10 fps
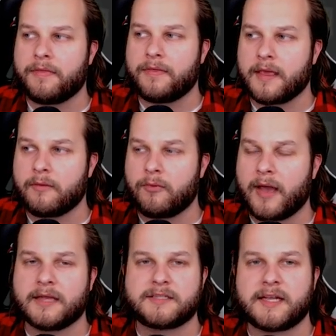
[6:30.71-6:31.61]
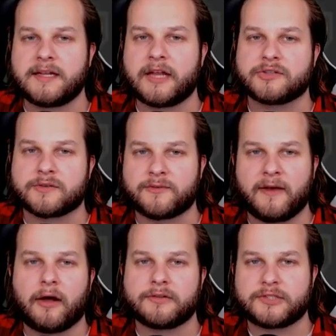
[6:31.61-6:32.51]
the way teenagers
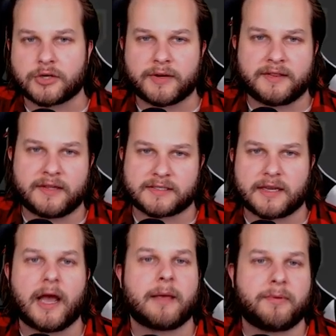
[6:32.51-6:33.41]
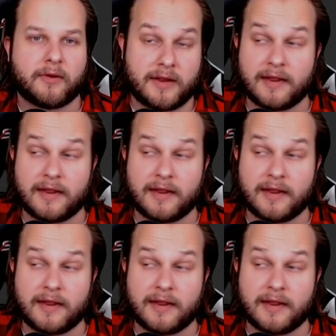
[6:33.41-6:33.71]
felt during this time period.